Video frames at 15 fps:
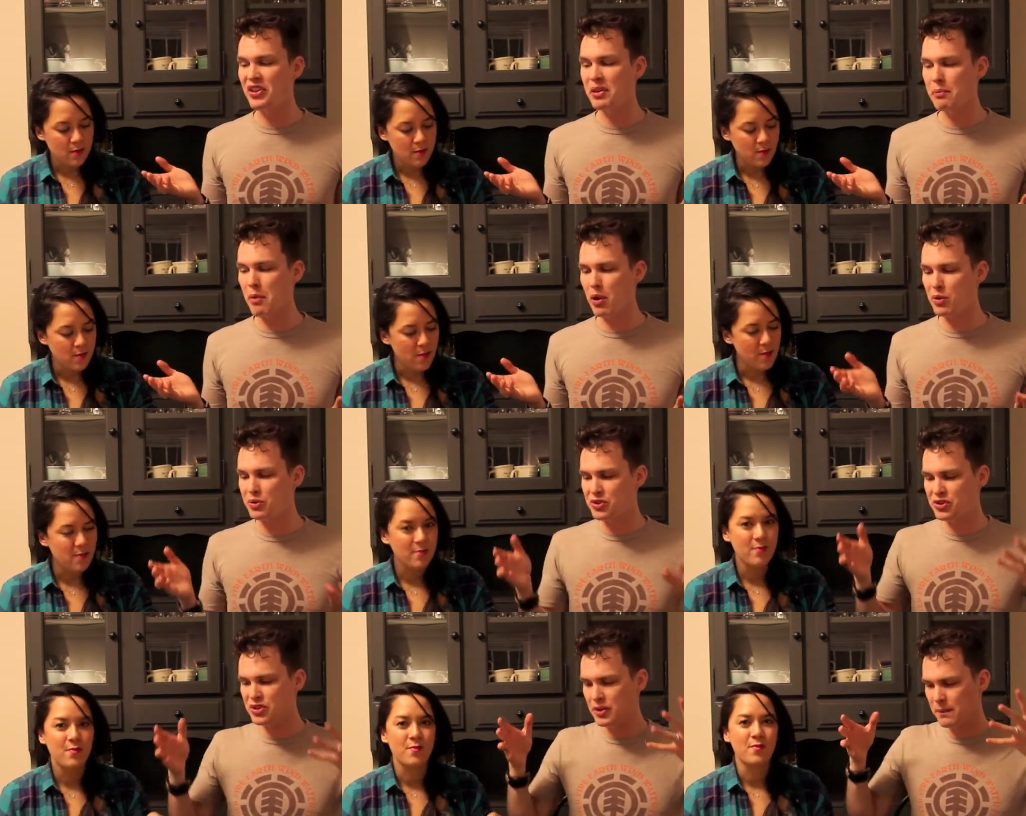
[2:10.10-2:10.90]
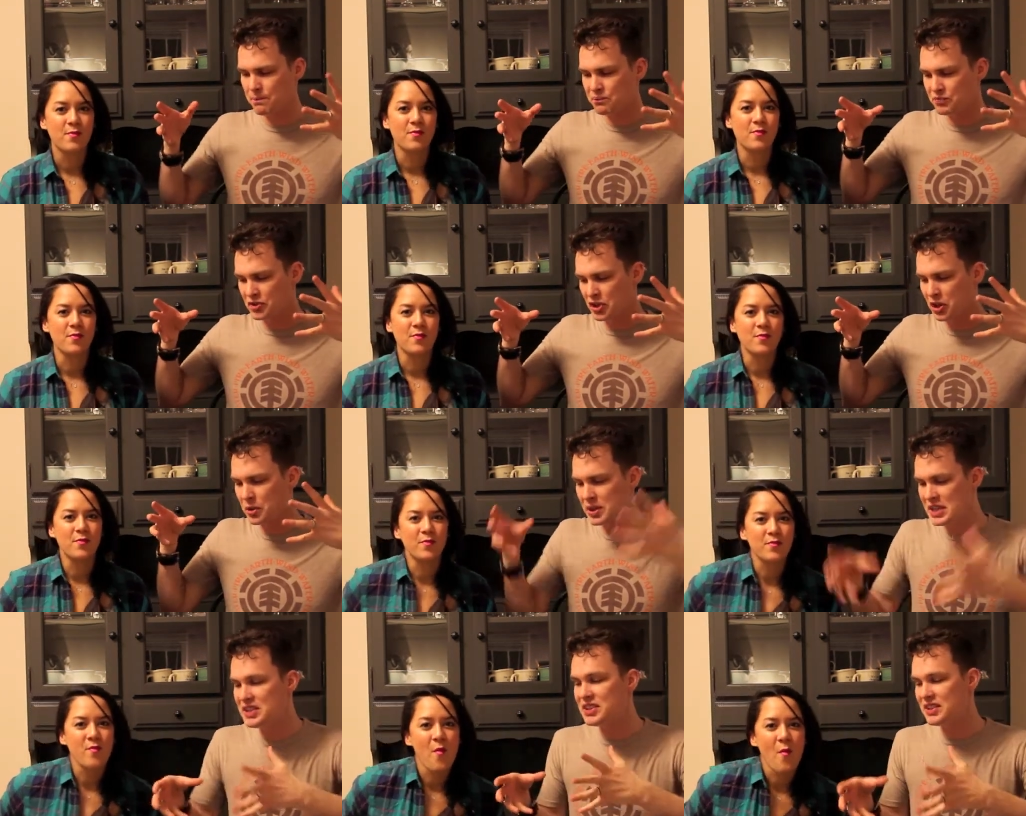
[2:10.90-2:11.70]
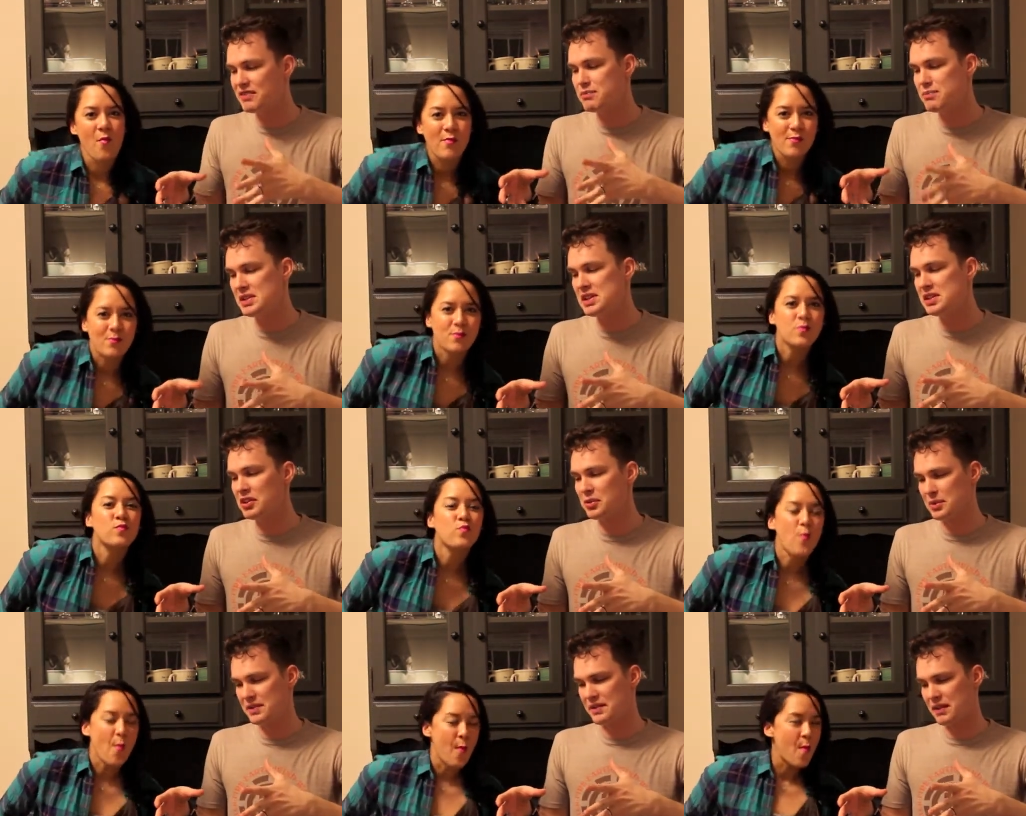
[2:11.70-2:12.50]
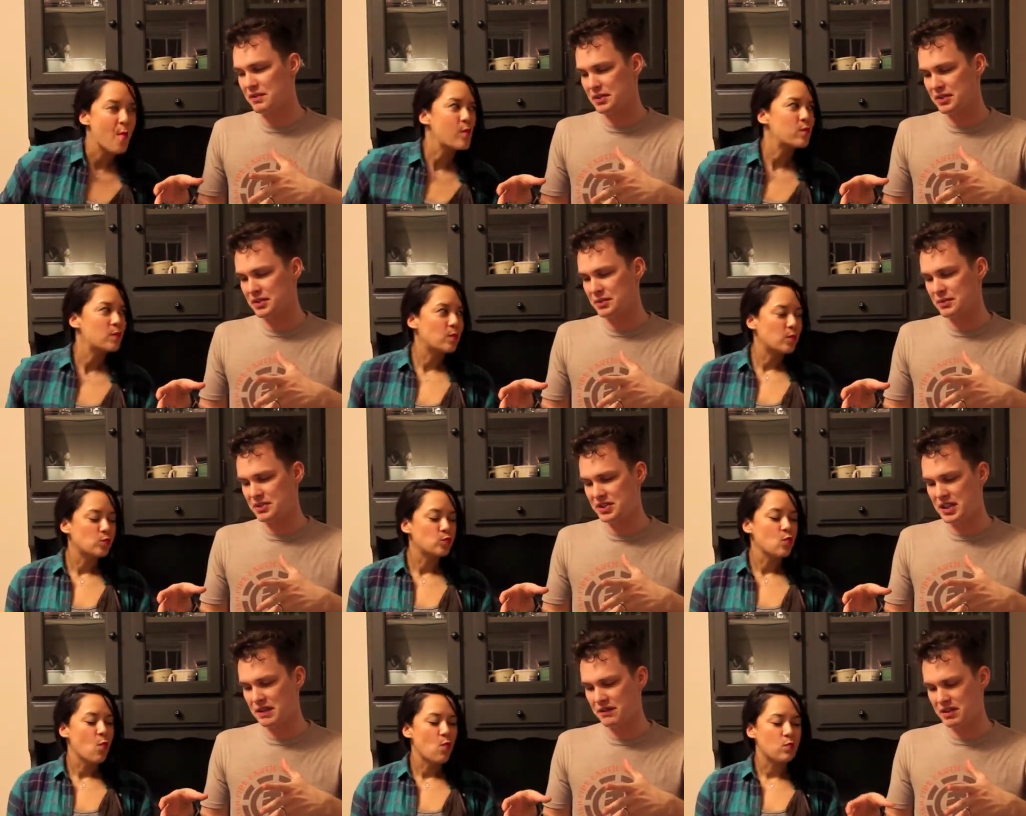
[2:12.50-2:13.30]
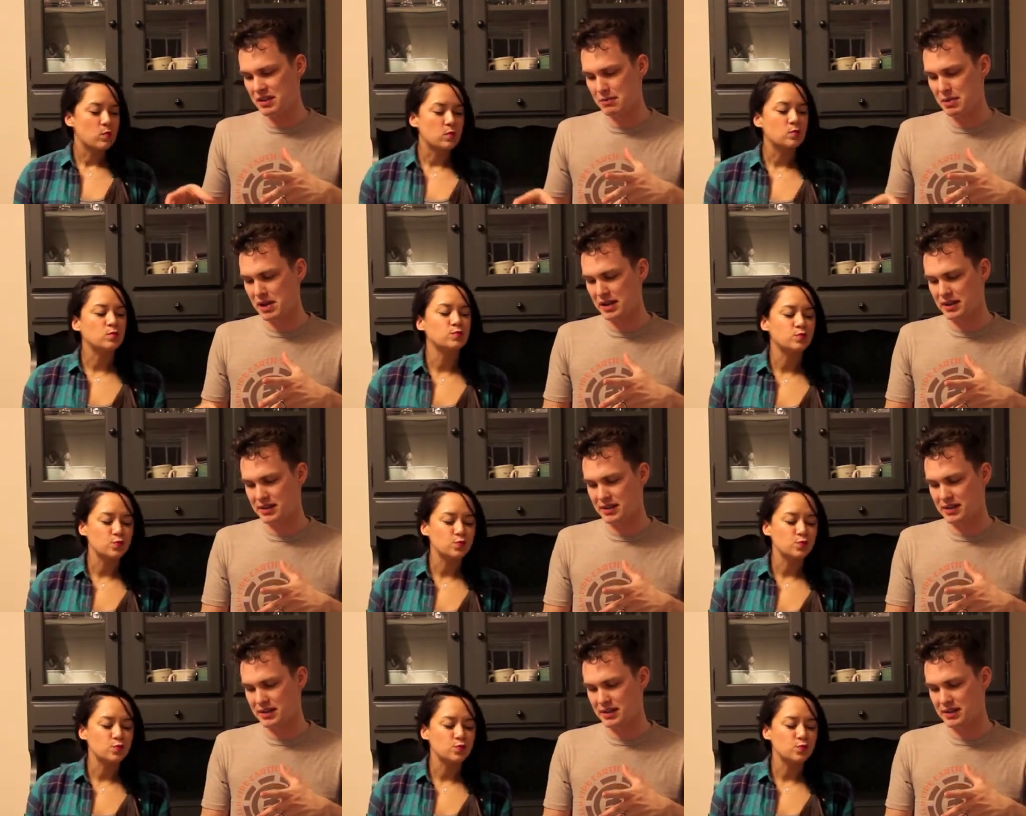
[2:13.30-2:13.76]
Speaker 1: the most cohesive meal we've ever received in a box.